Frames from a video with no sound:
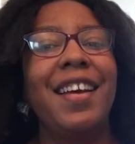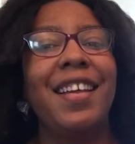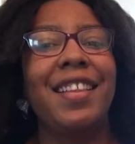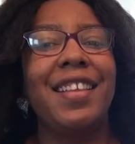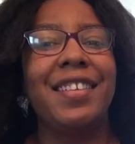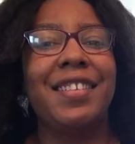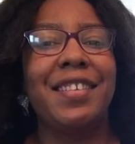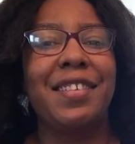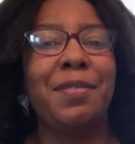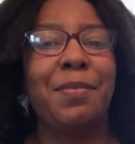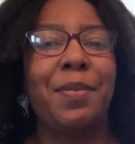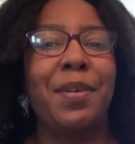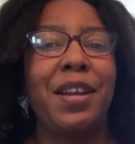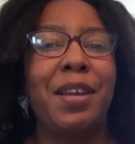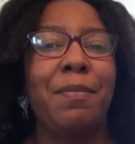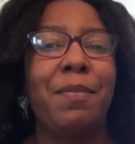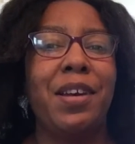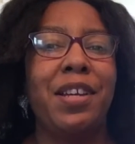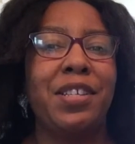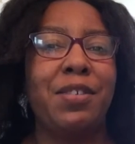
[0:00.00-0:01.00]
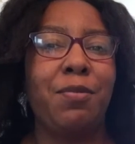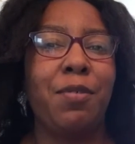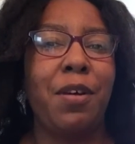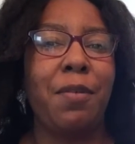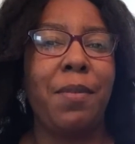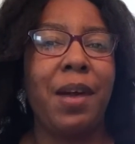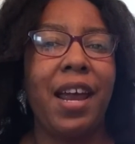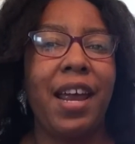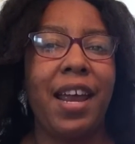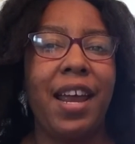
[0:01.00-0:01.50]
this is pretty much
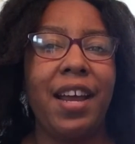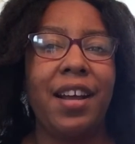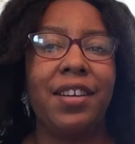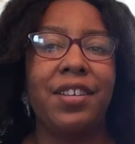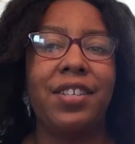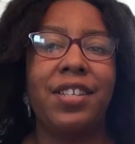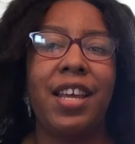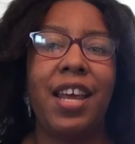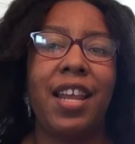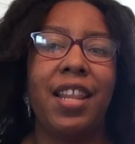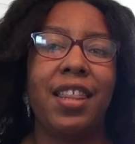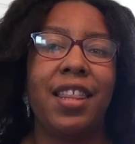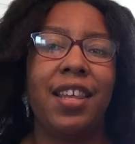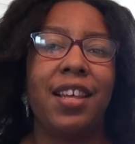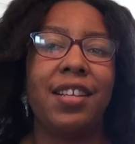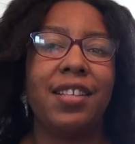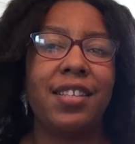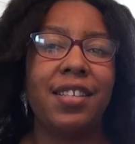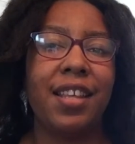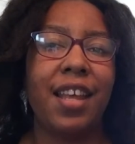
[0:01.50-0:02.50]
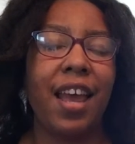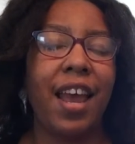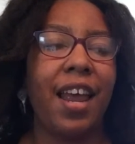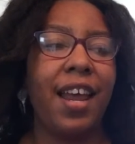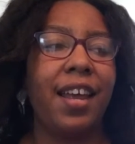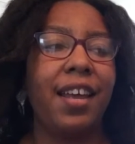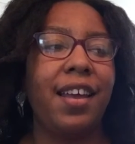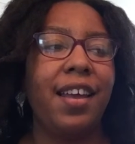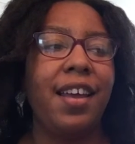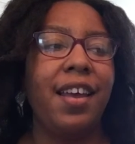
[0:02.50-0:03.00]
what my hair shed looks
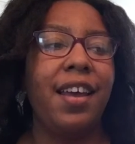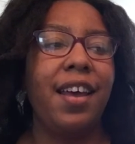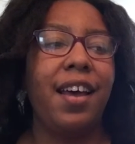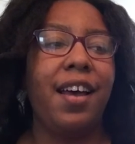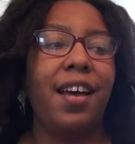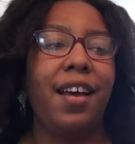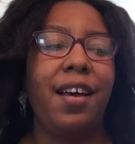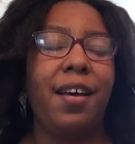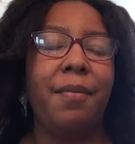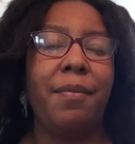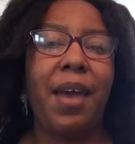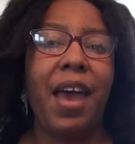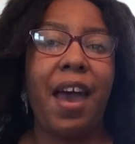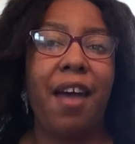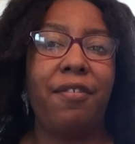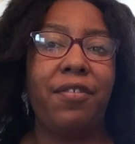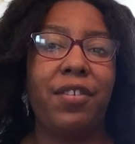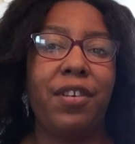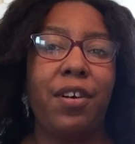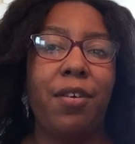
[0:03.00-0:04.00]
like after a